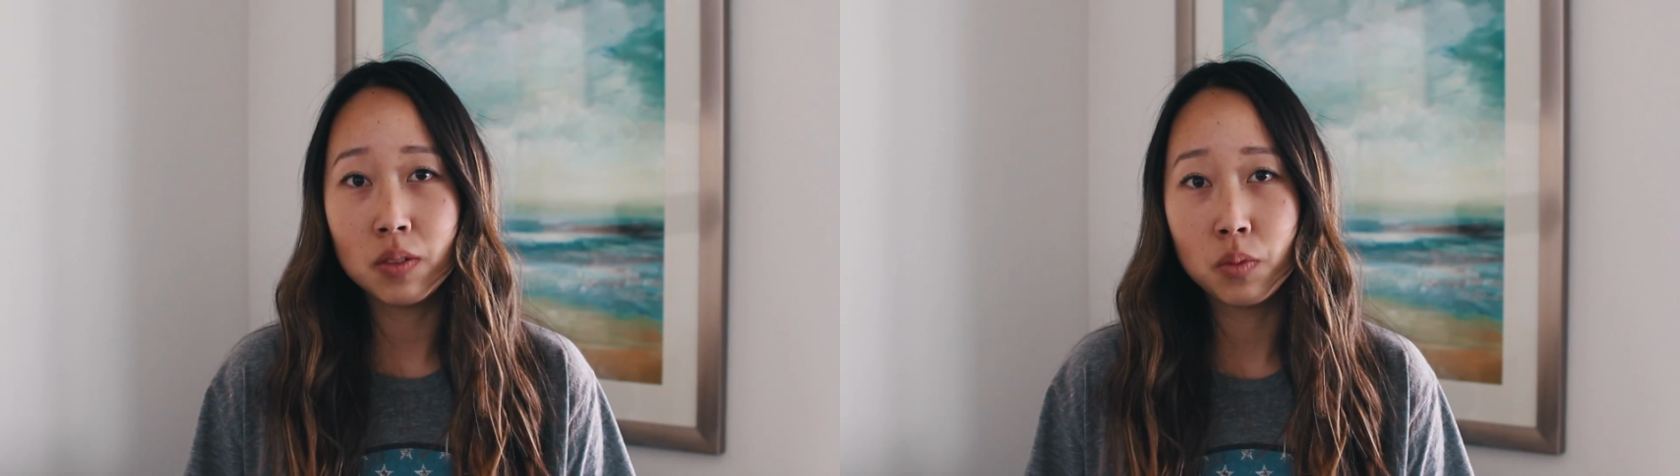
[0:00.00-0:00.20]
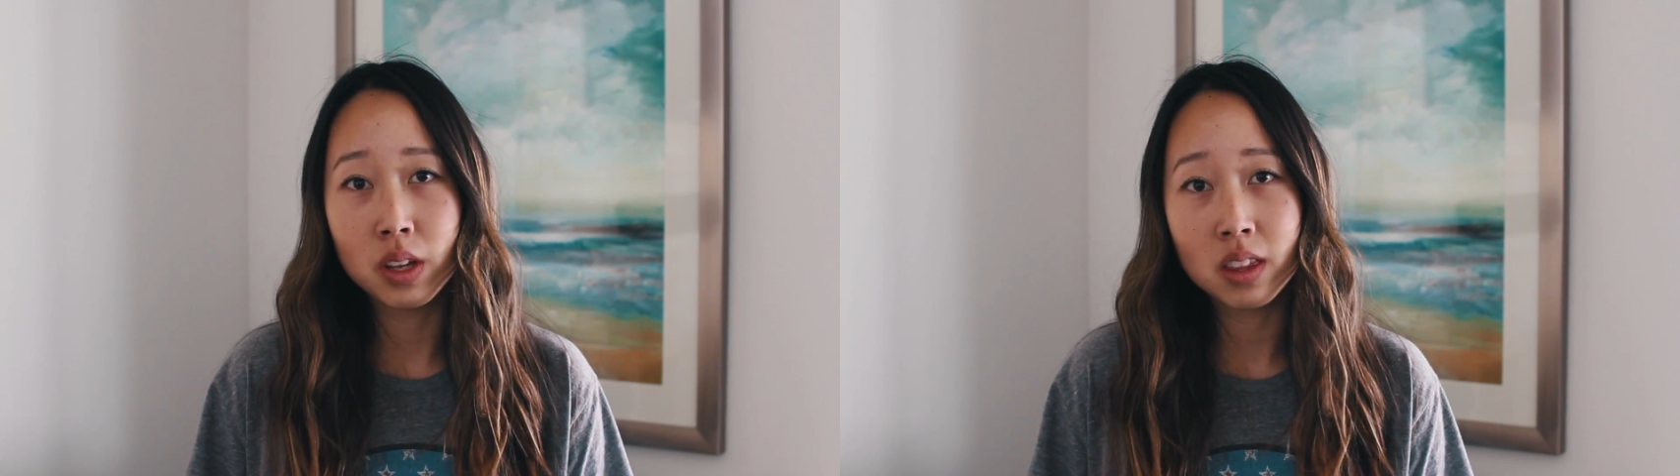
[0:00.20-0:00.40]

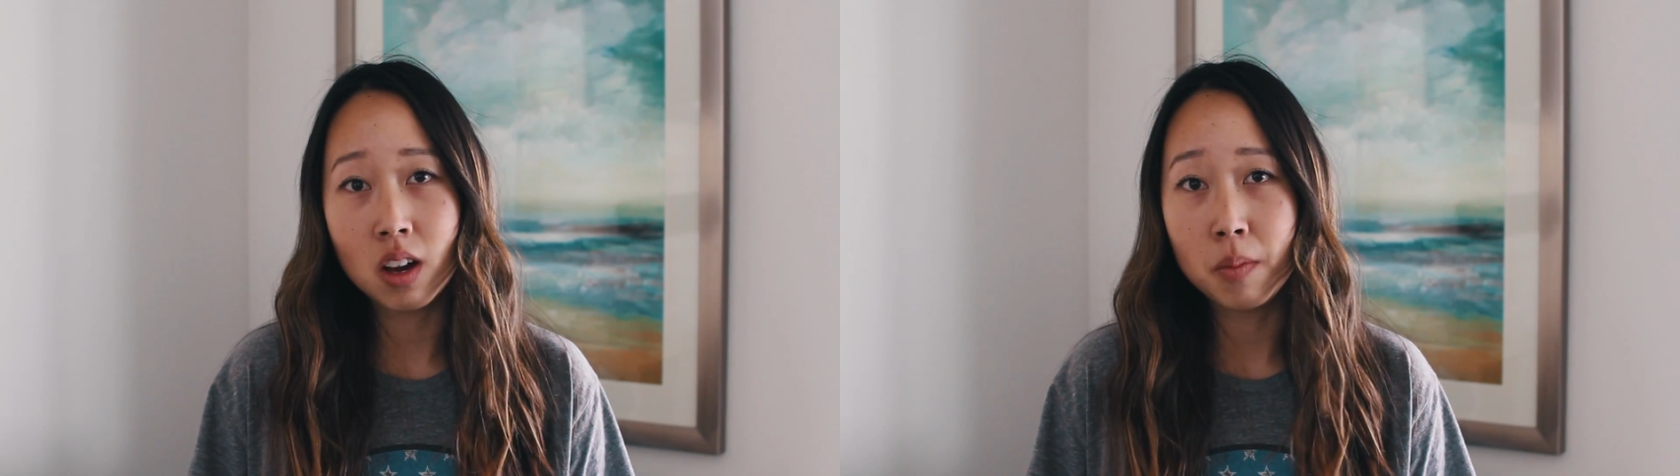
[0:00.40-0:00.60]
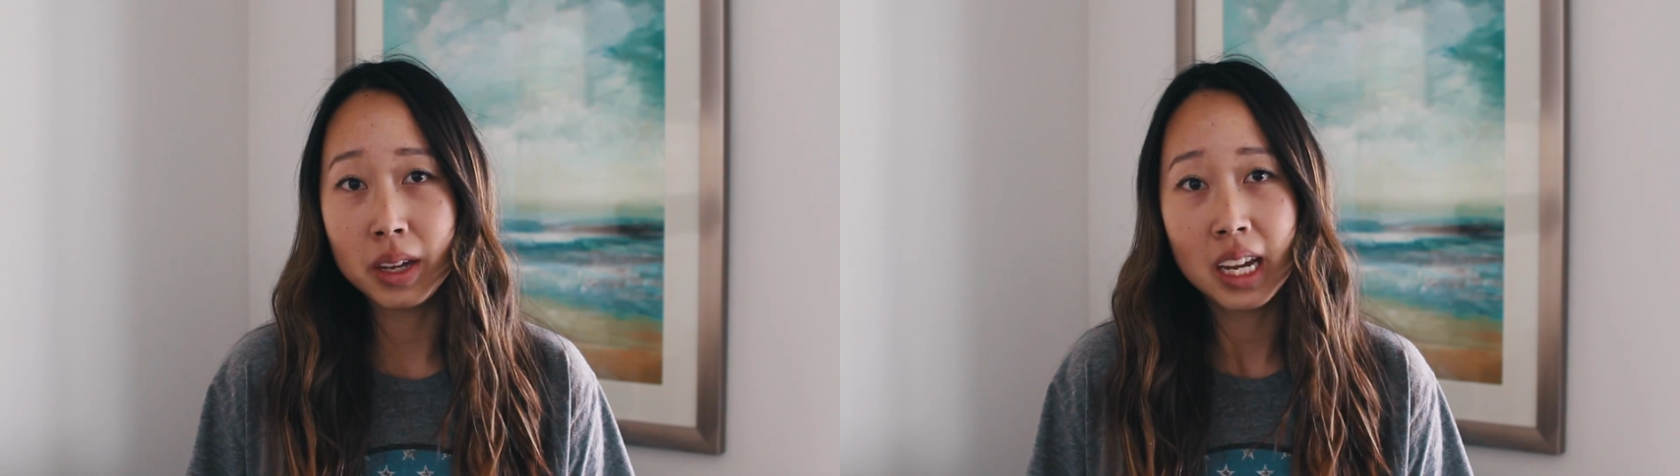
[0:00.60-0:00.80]
even with
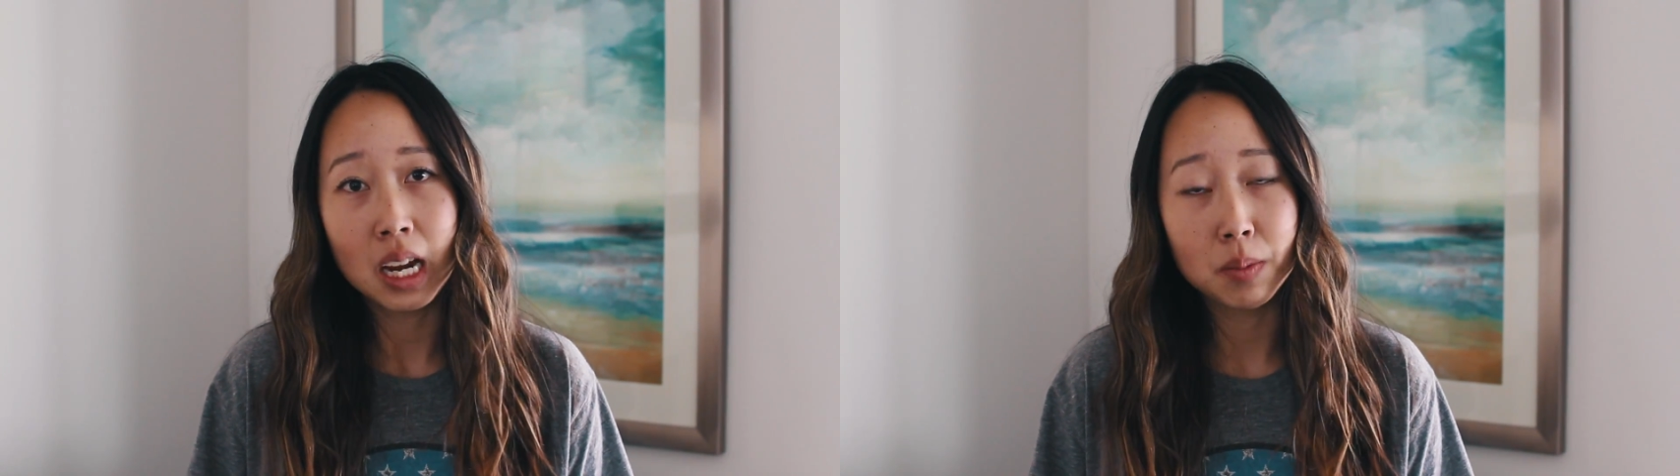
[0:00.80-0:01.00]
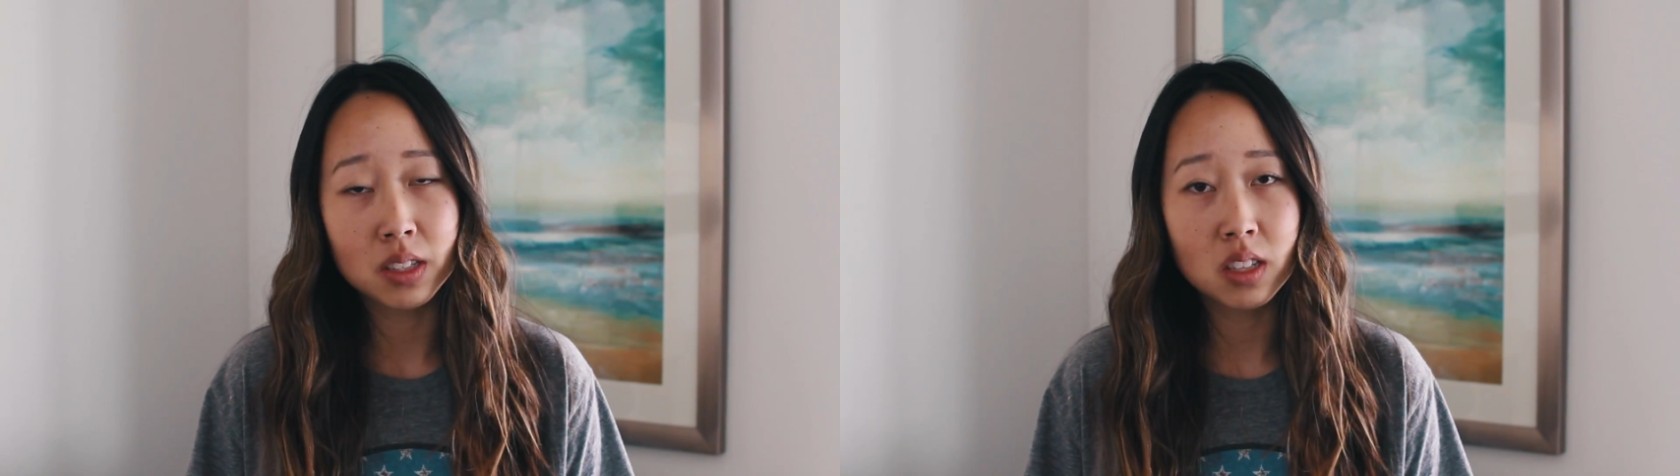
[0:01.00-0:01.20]
all my
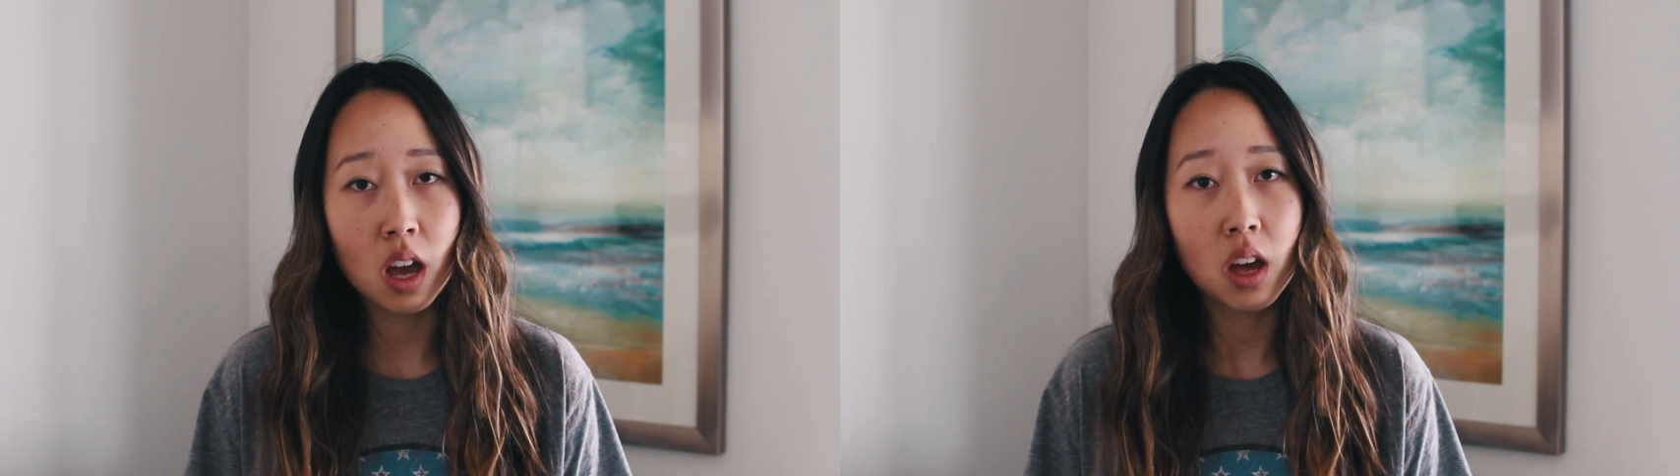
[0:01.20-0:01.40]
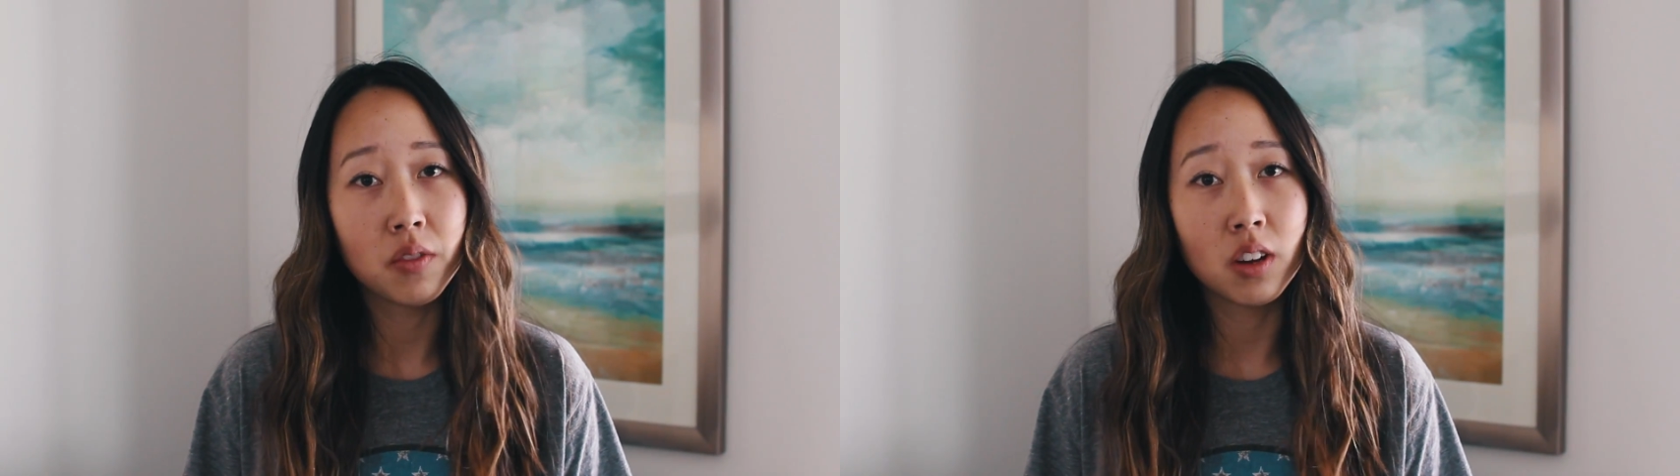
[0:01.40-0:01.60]
camera
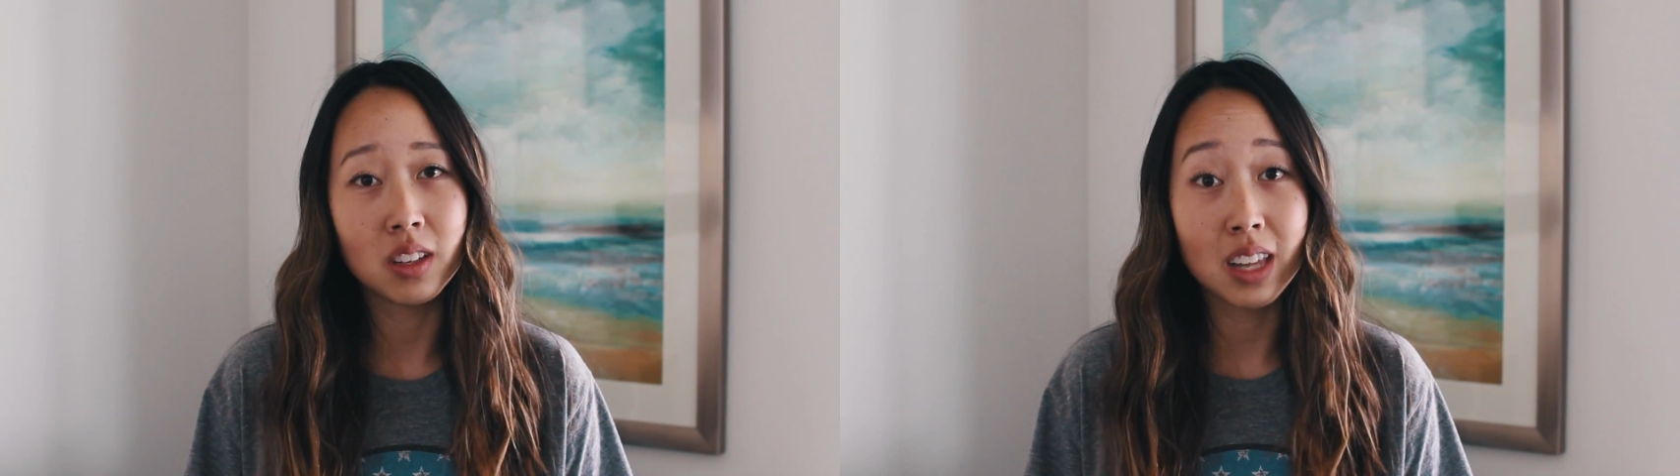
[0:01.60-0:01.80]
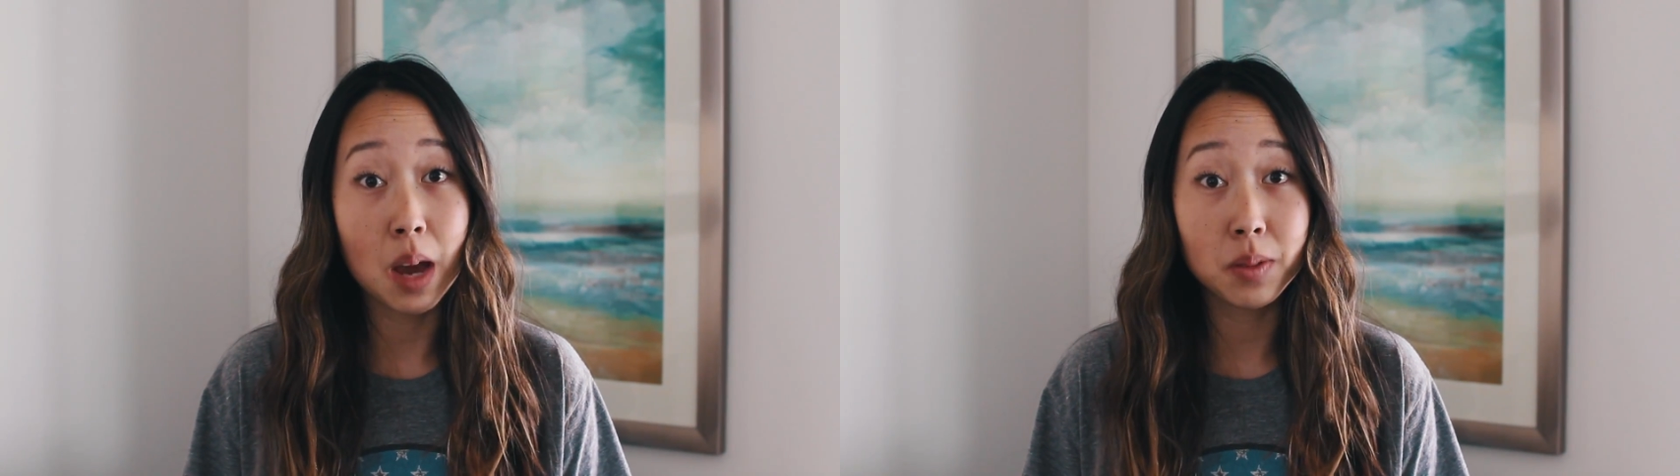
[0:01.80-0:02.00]
stuff and
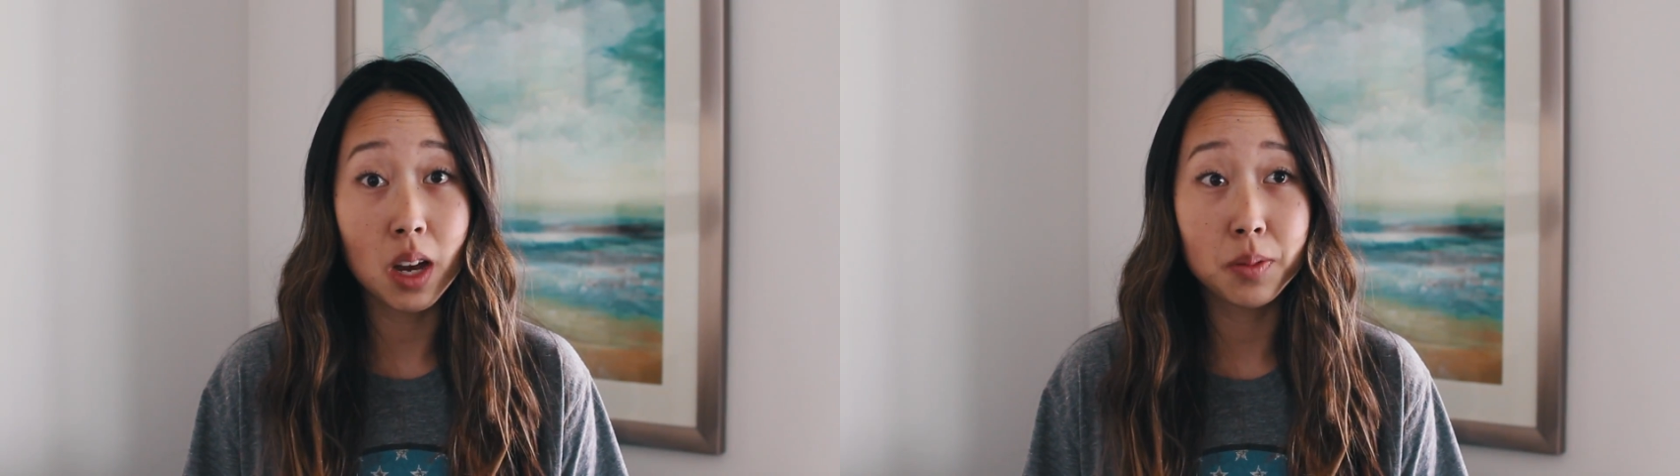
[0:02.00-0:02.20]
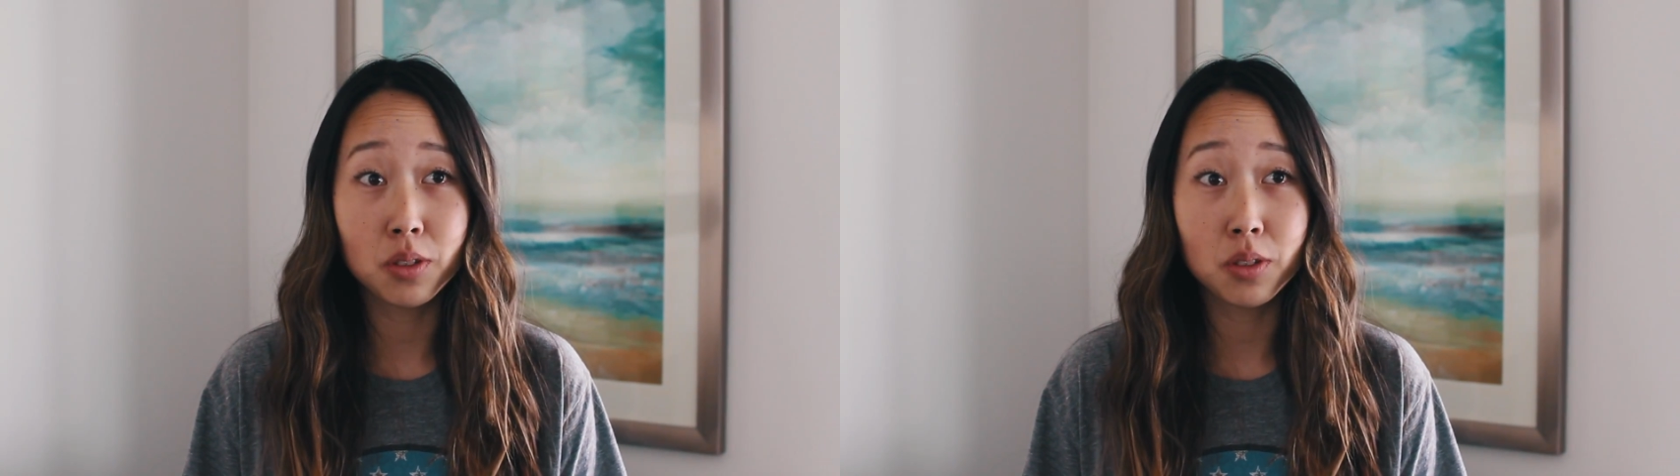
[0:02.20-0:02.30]
all the laptops,